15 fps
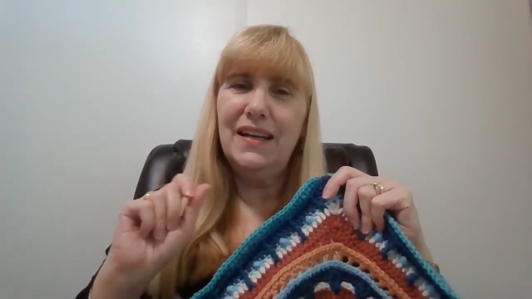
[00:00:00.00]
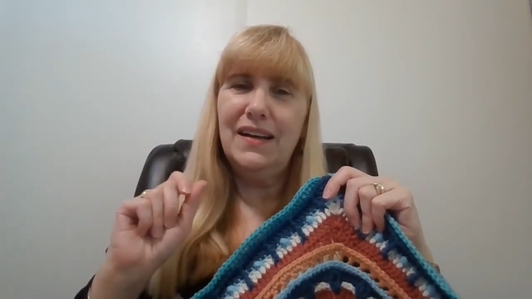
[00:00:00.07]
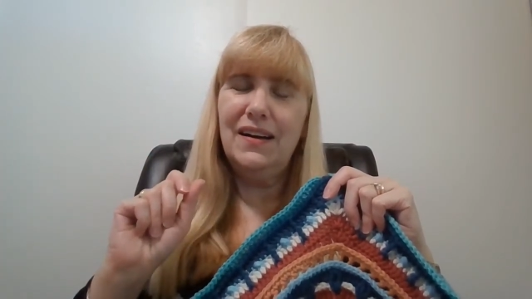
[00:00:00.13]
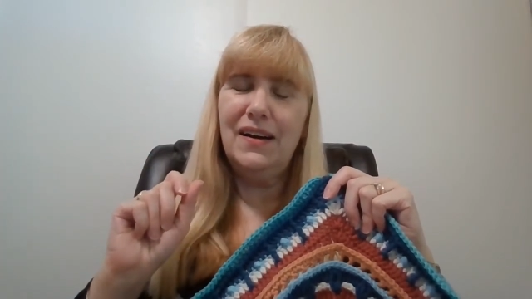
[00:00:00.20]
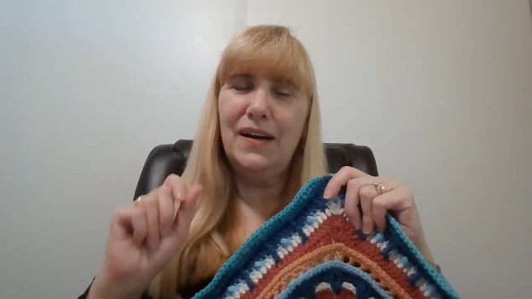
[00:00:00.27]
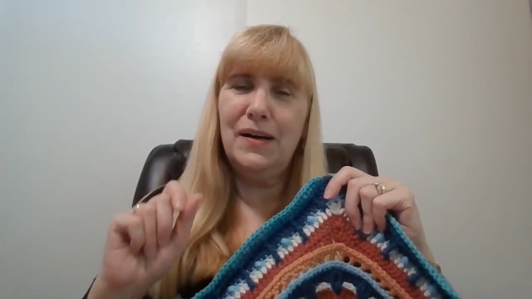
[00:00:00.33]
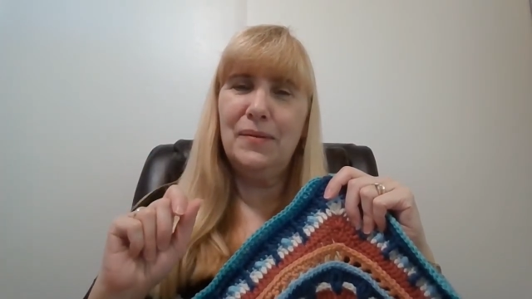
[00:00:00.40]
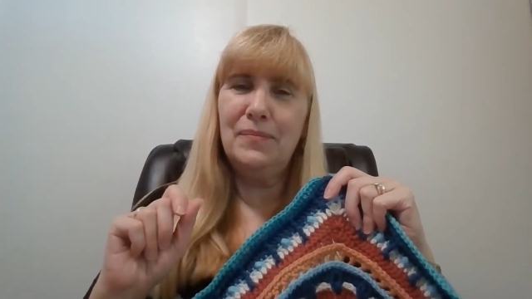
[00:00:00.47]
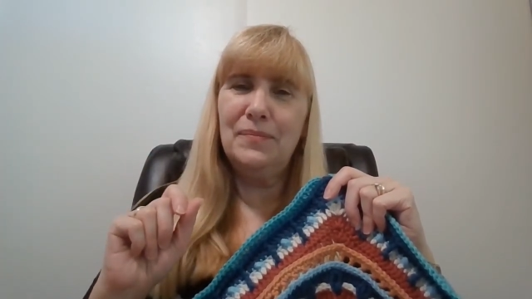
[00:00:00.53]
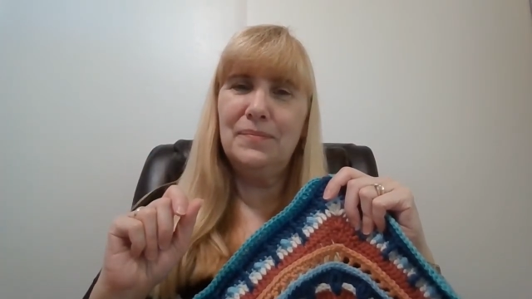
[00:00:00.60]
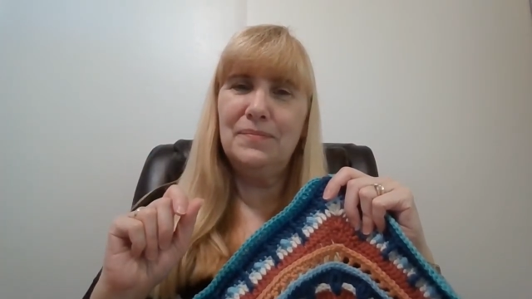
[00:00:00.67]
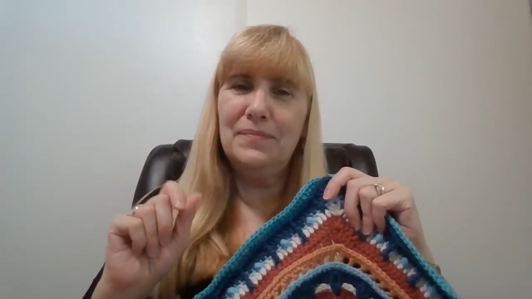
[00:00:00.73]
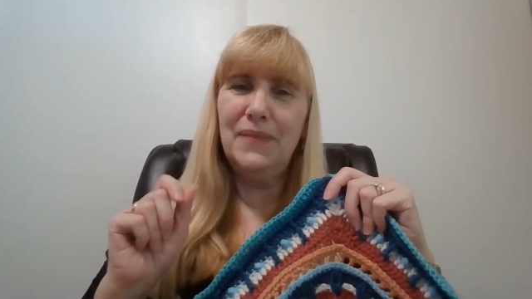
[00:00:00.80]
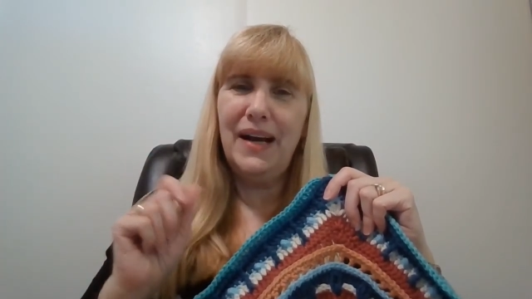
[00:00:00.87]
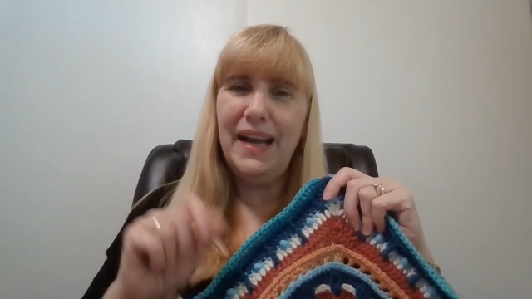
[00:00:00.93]
I
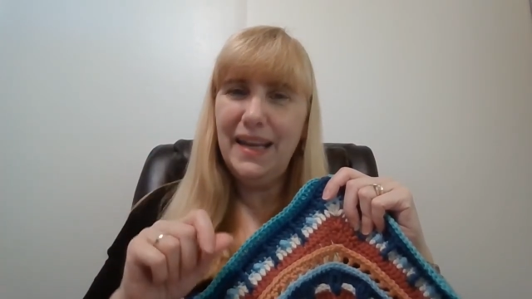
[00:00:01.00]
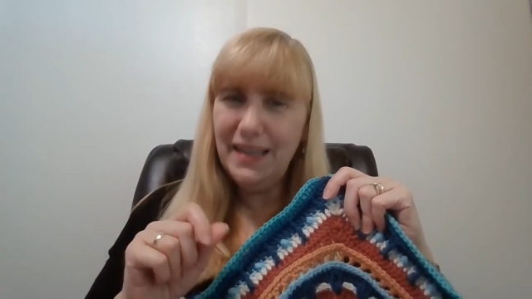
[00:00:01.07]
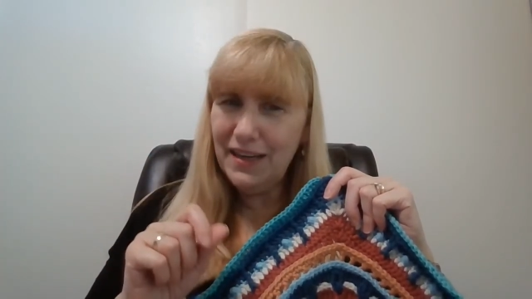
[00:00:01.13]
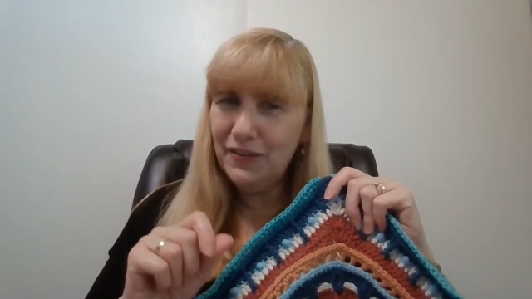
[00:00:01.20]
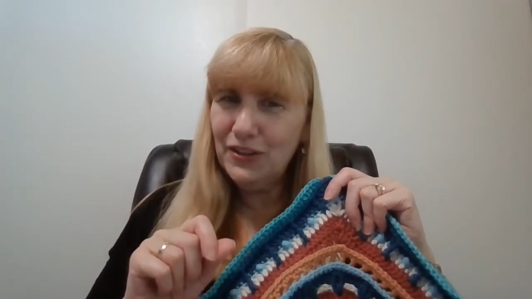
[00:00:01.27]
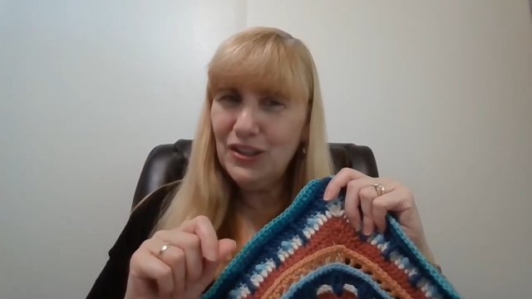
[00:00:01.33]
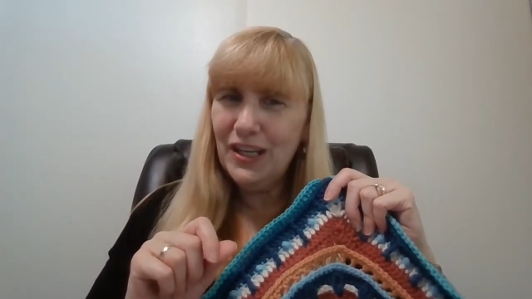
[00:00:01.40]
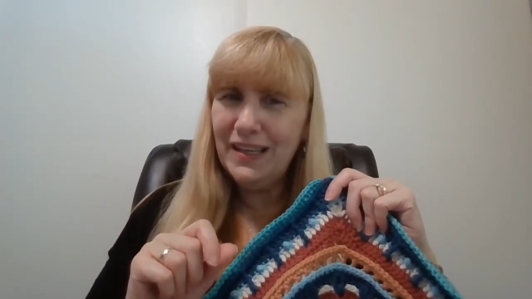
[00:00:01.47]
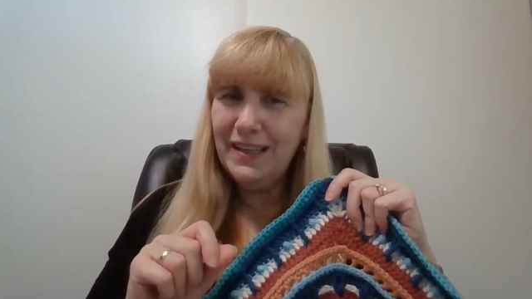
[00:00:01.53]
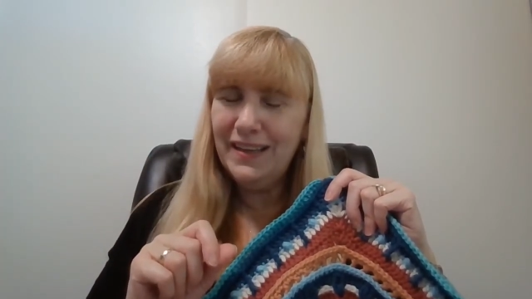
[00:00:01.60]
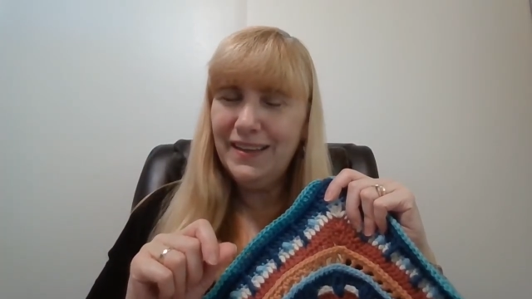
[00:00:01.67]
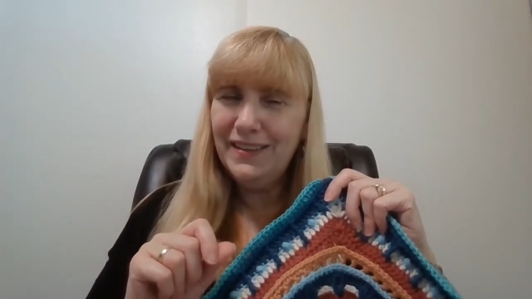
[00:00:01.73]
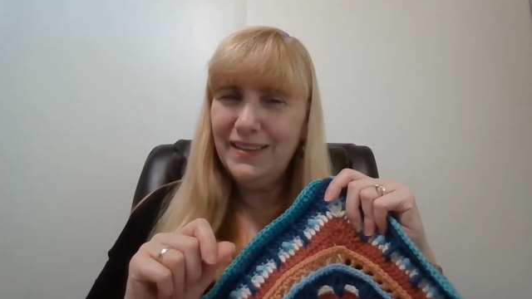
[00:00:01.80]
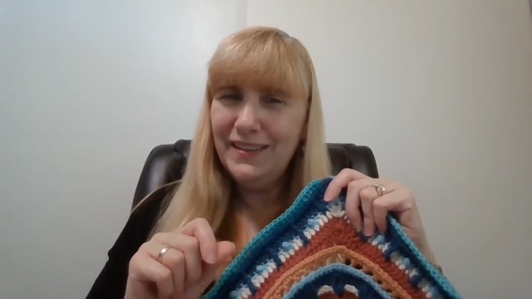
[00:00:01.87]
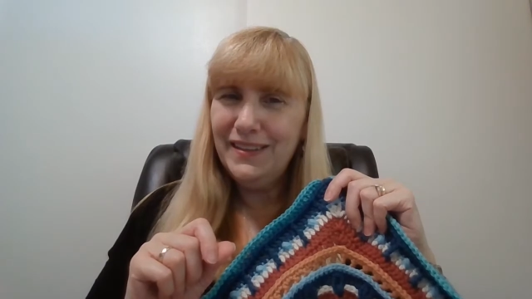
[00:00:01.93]
had never done
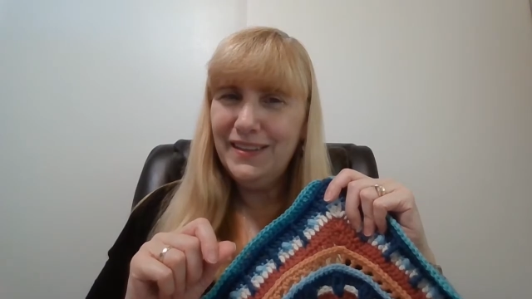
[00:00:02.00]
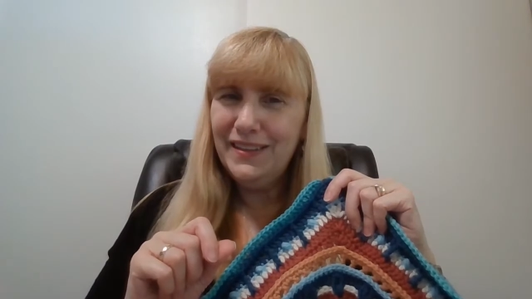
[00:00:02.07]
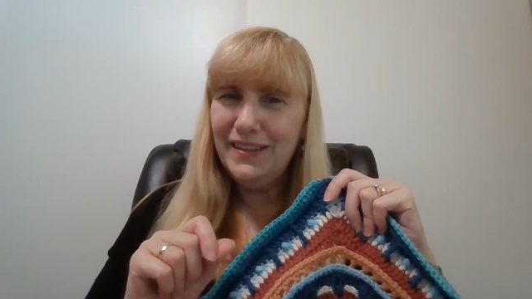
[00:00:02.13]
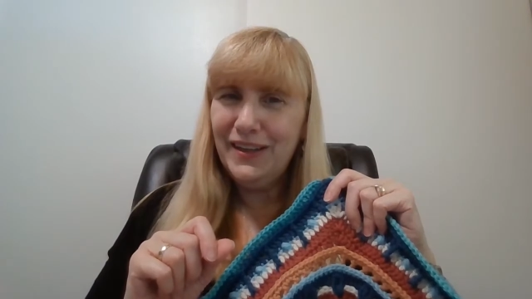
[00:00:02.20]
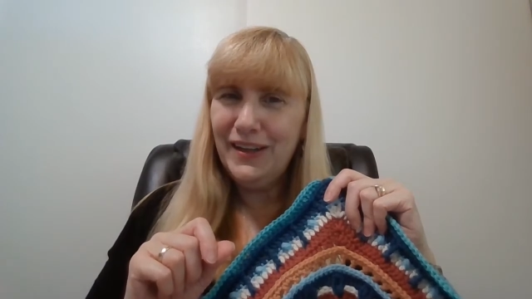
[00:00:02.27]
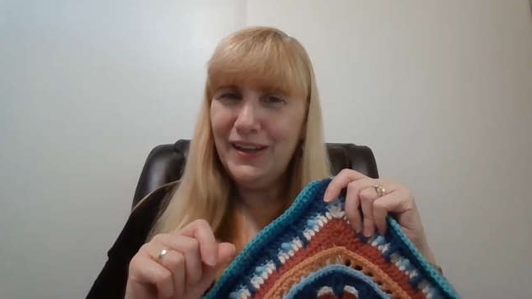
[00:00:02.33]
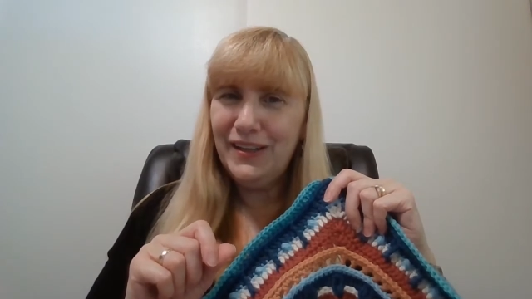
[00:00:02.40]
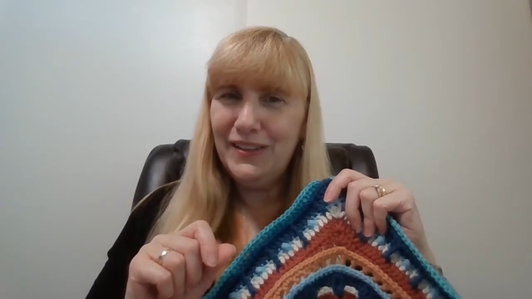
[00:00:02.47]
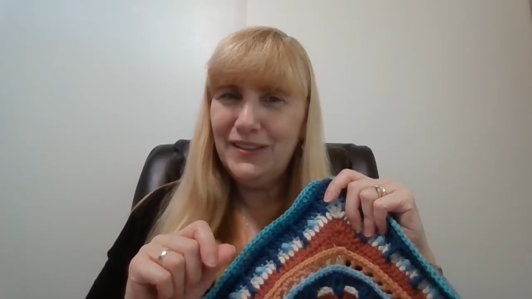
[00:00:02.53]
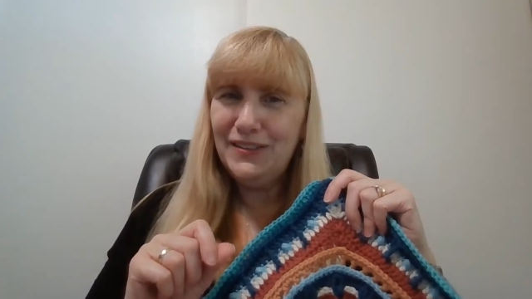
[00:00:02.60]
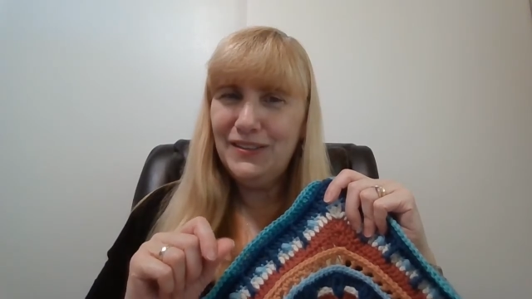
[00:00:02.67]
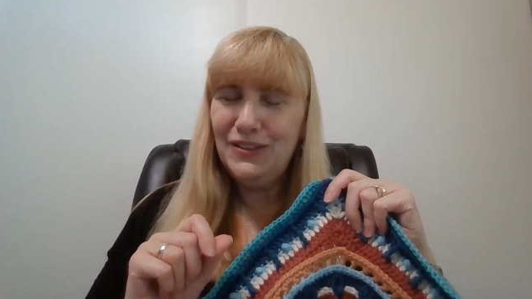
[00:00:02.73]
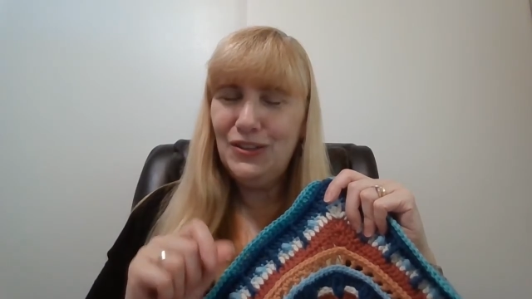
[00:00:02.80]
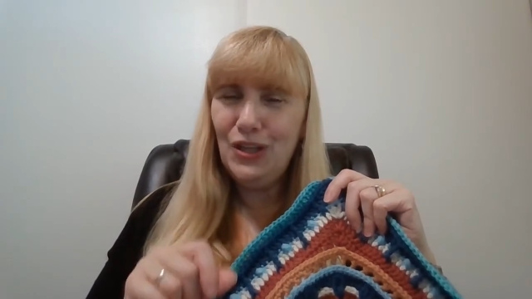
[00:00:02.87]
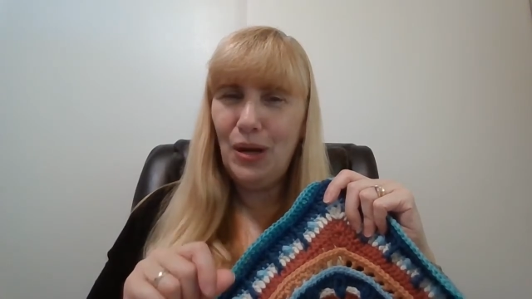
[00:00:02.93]
a
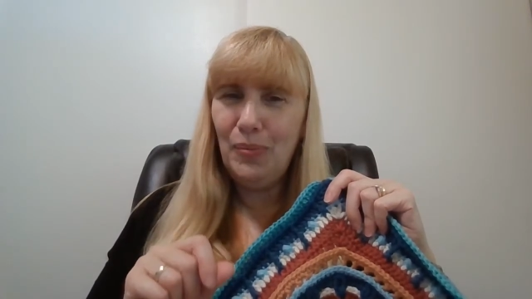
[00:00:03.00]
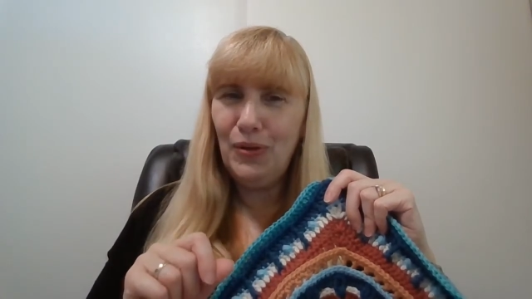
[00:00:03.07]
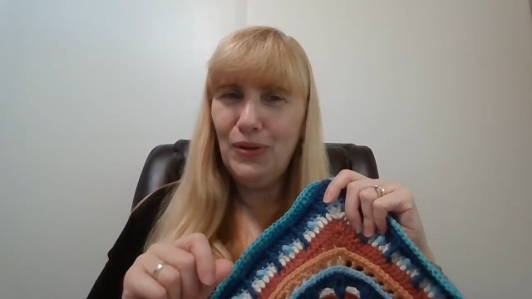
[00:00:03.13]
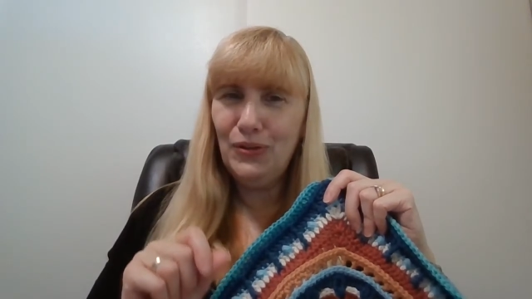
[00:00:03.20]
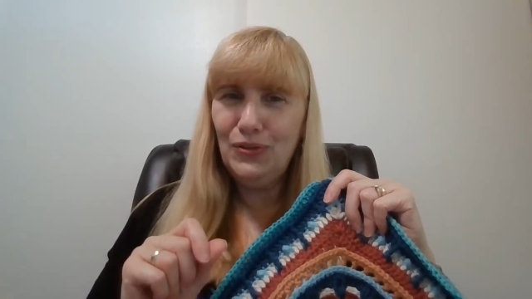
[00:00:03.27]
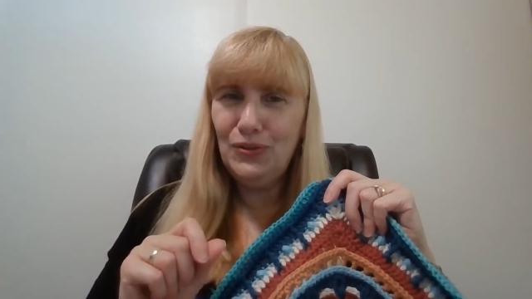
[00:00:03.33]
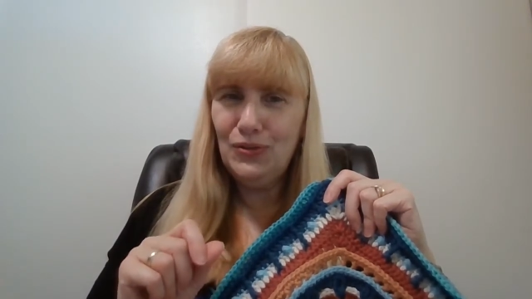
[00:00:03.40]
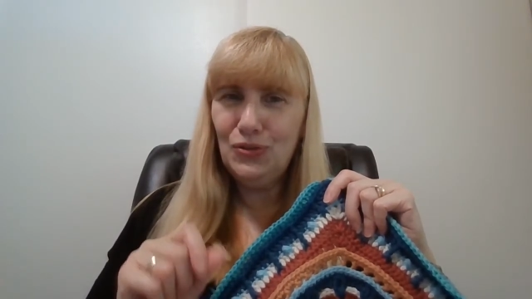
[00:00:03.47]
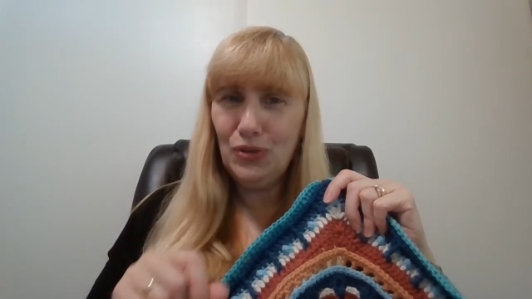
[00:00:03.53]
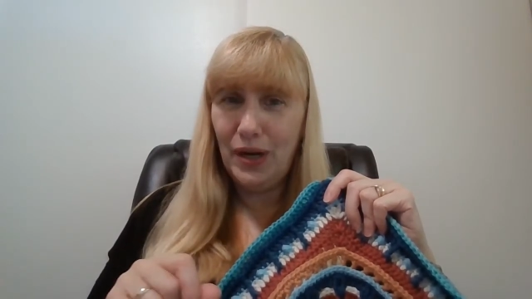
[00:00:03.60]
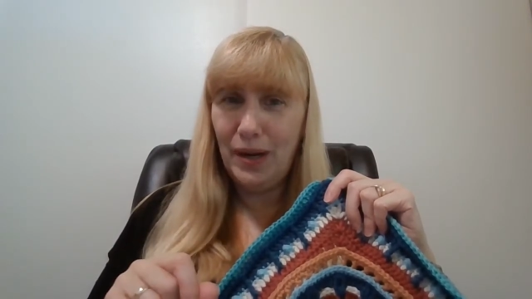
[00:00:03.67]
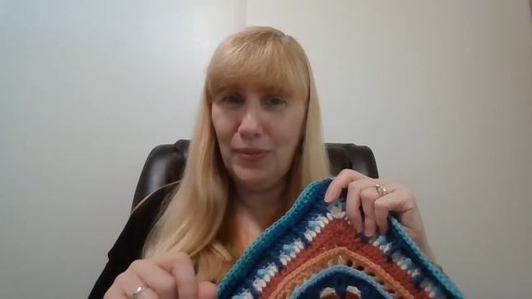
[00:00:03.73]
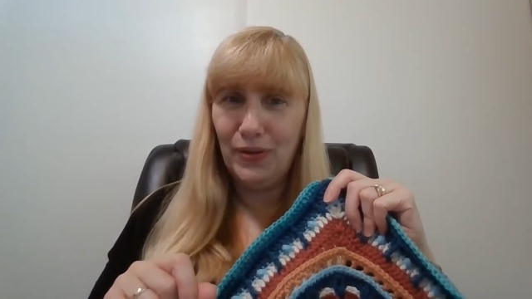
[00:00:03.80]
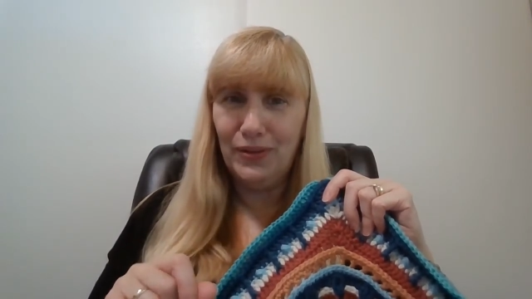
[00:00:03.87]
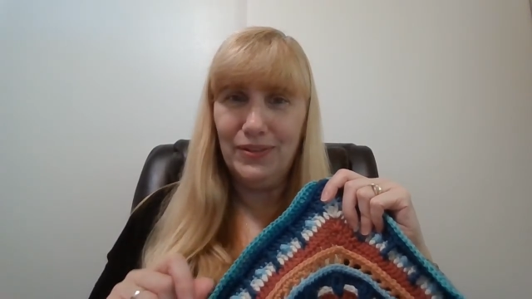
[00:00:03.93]
double
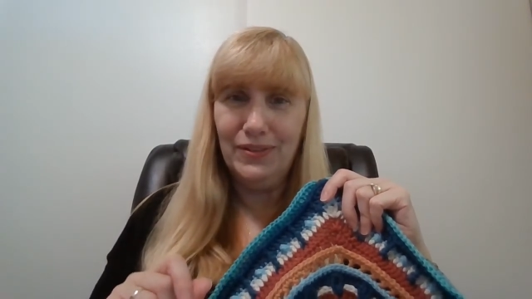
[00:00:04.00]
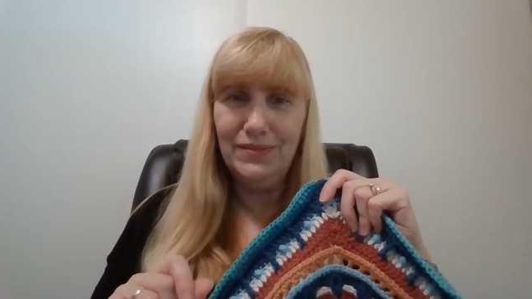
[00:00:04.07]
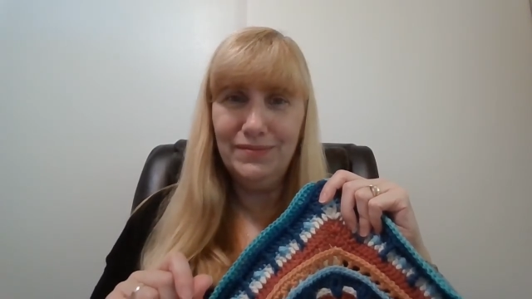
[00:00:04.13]
treble